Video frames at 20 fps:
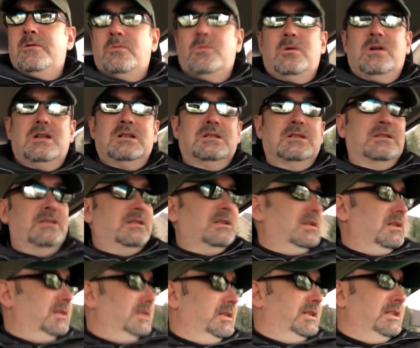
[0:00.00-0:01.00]
Well,
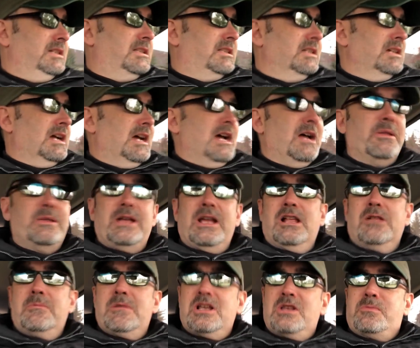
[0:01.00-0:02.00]
he'd say, How the
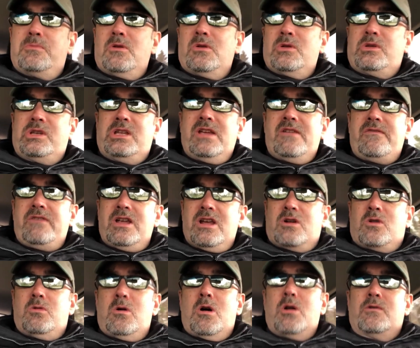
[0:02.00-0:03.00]
hell am I supposed to give you
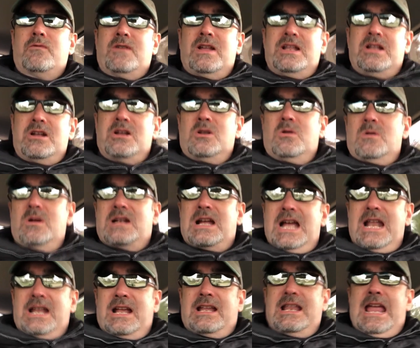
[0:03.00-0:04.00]
a quote if I don't know what
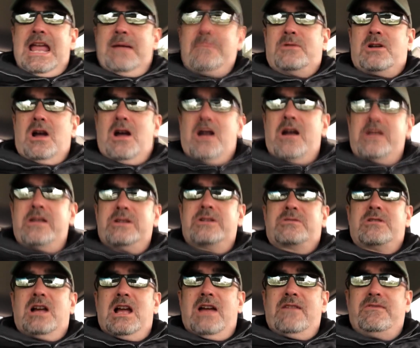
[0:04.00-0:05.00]
kind of damn car you're
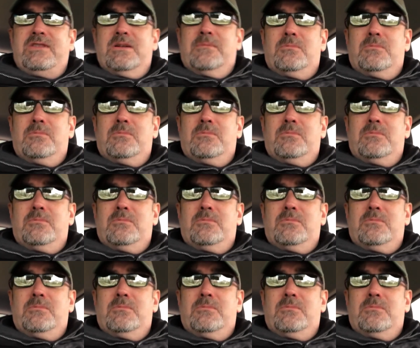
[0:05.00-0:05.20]
driving,